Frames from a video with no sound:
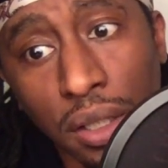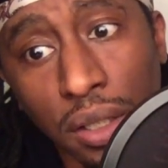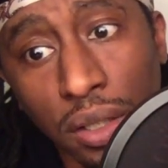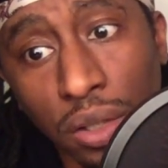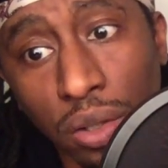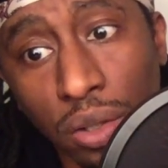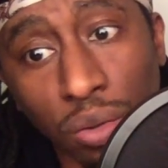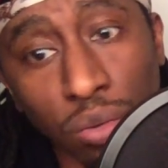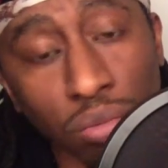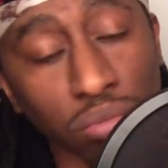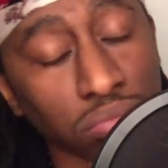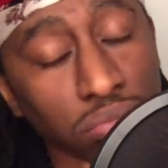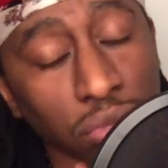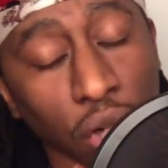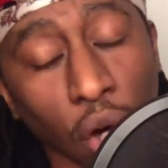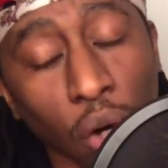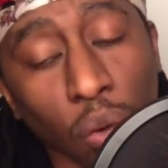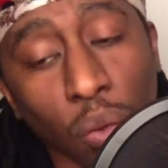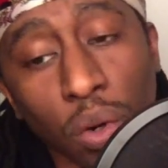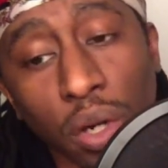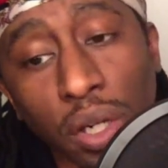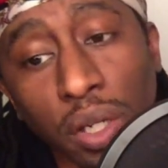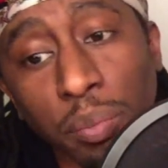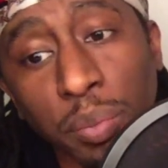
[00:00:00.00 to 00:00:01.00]
You
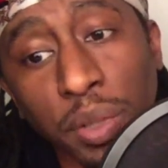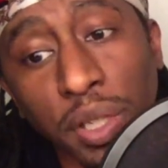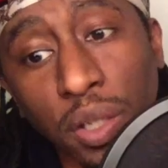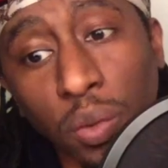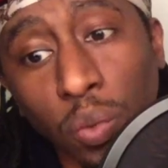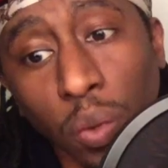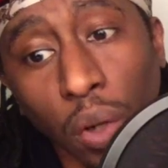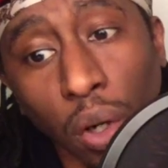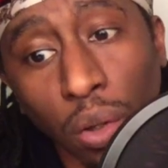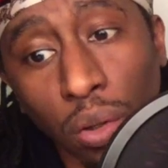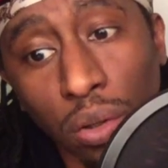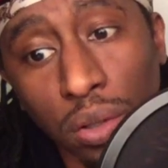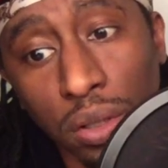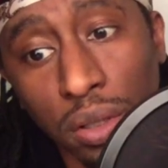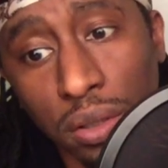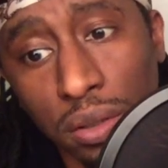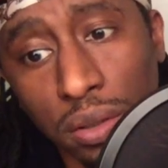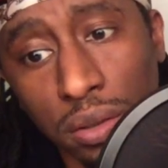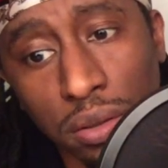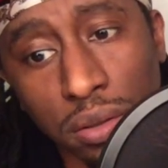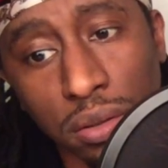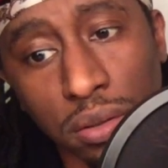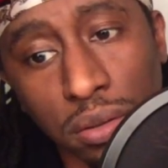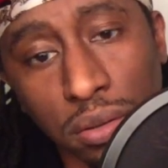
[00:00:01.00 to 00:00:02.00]
don't want to be woke.
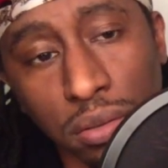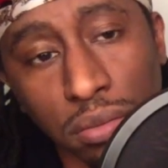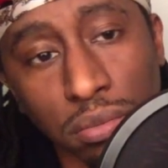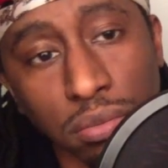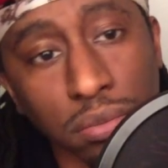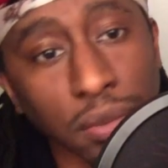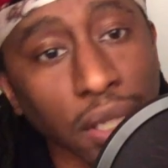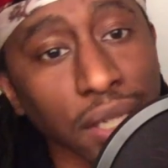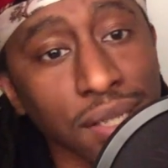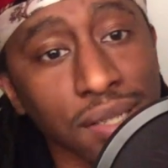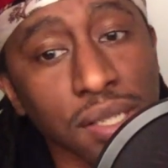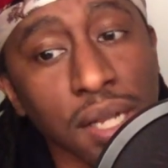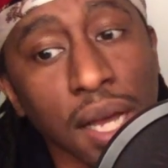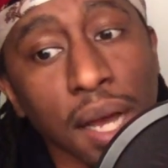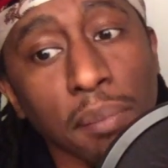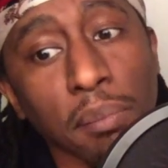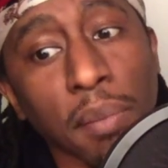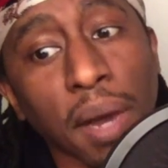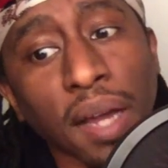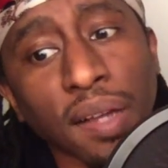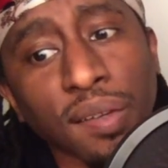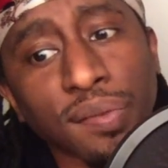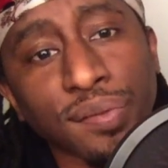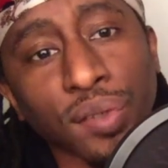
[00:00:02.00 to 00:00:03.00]
That's not
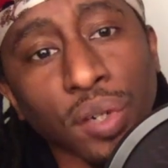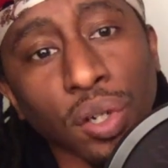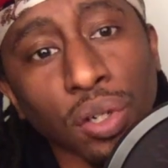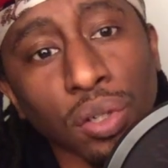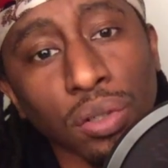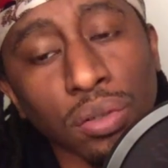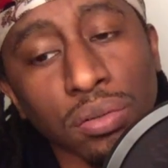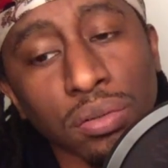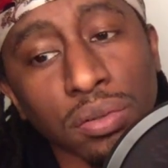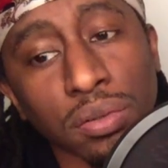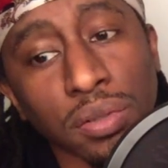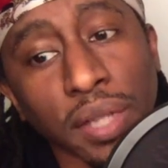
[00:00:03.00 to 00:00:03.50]
my fault